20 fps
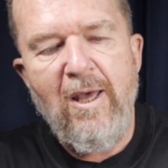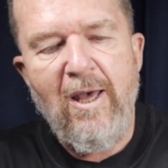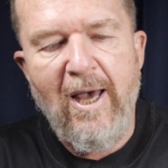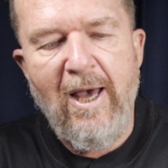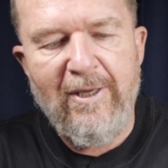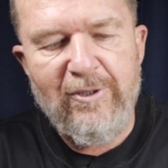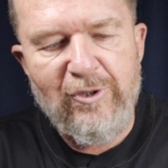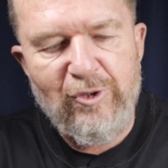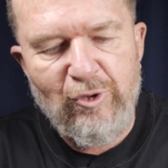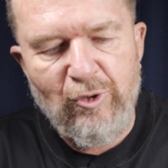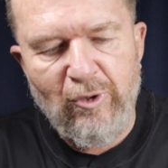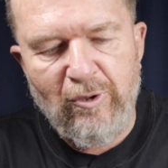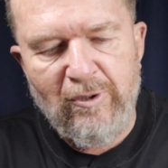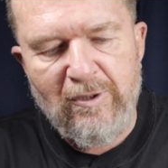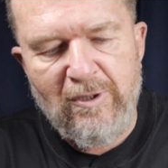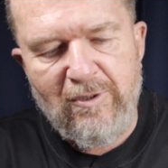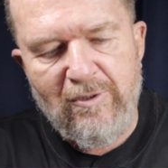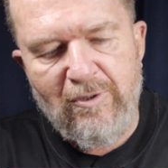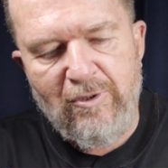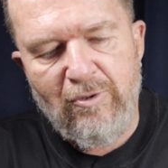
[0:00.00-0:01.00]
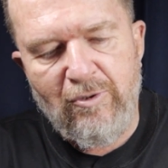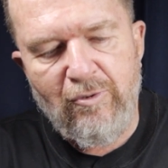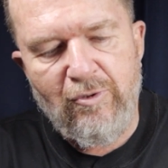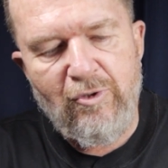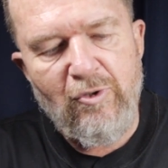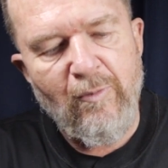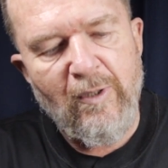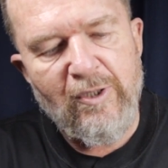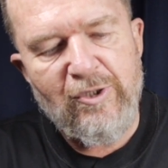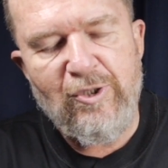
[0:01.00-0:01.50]
I shouldn't do
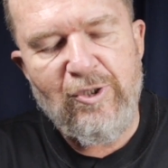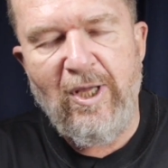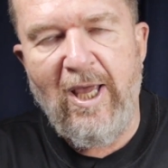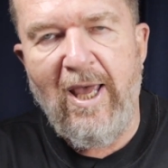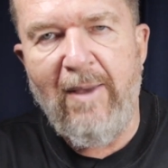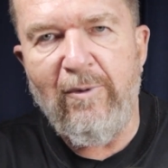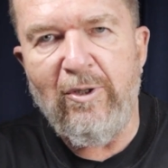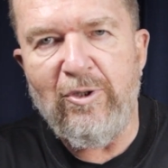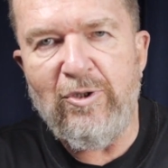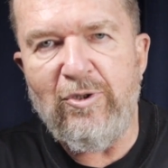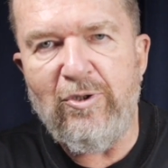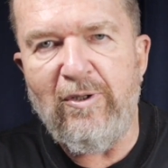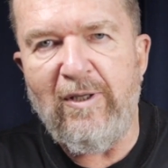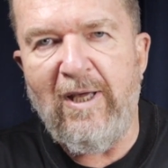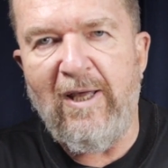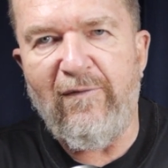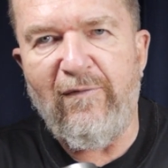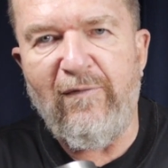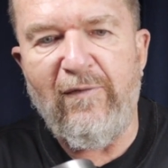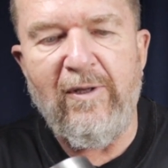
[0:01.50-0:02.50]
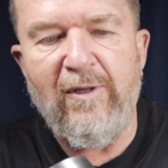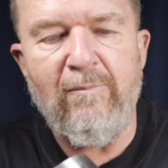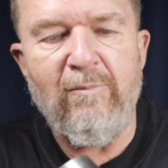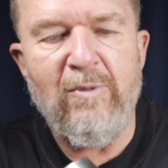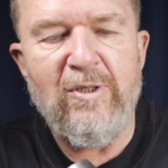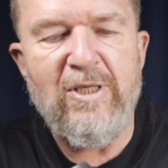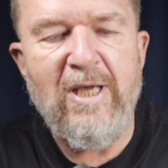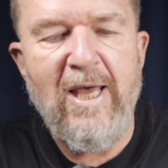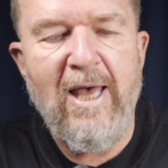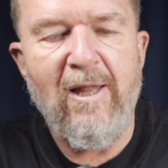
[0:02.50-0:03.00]
too much damage to that thin
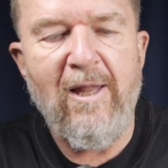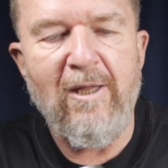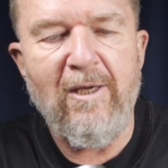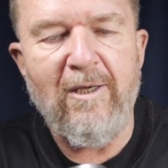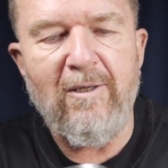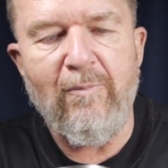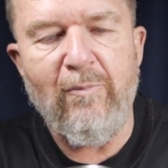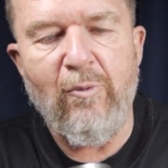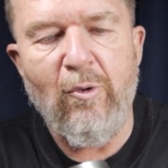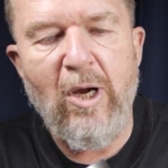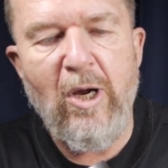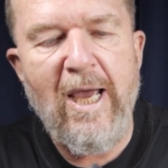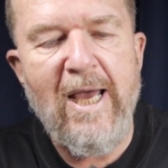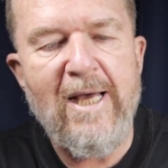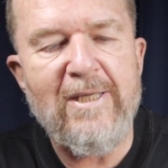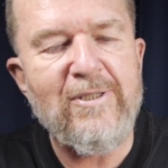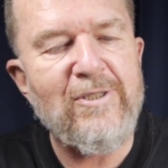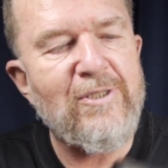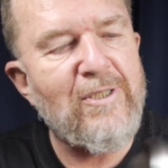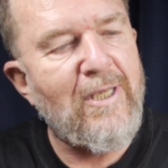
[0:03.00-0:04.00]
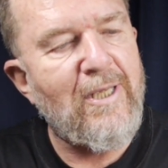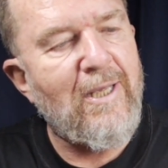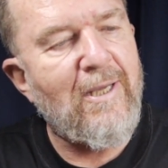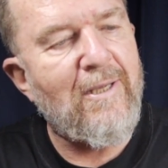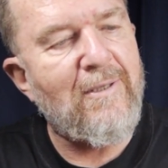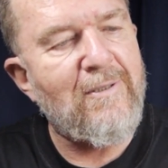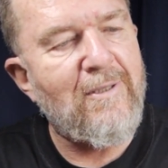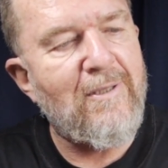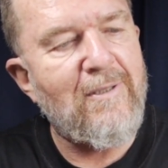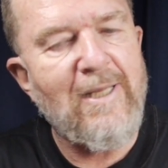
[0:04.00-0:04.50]
metallic brass.
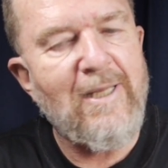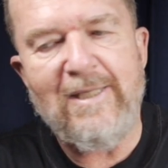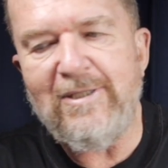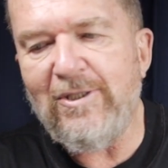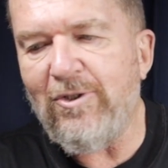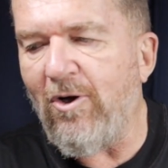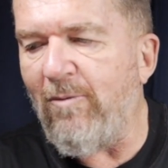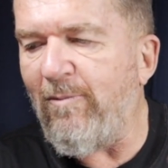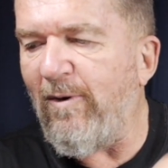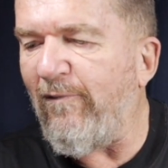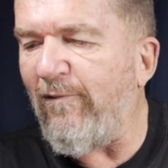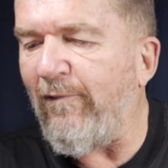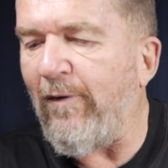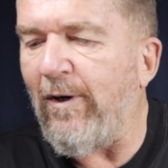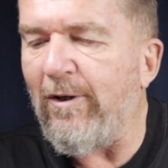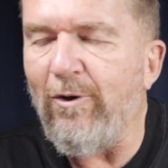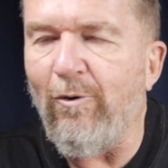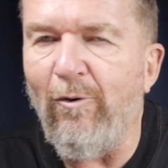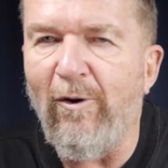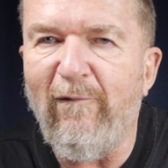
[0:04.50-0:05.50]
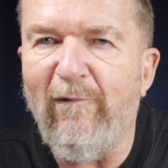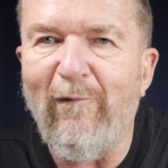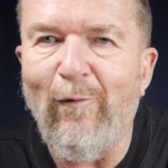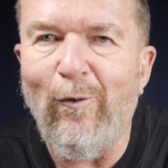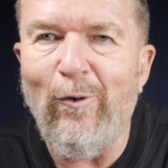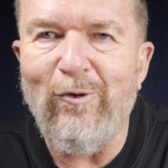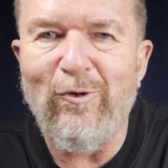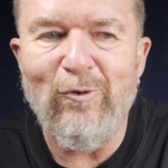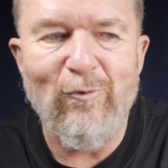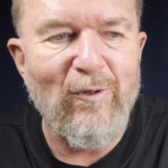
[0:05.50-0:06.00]
And uh, that's going to be fun going
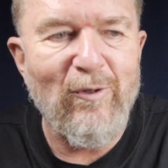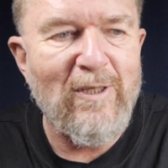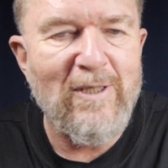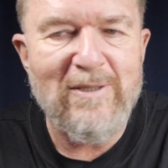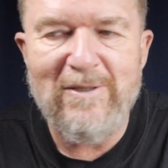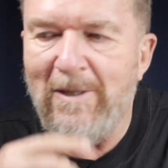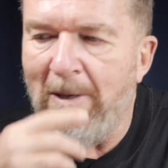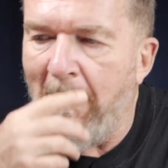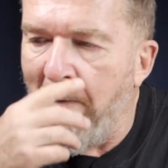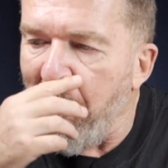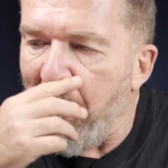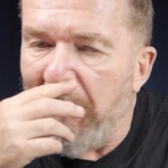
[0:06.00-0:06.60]
forward doing this.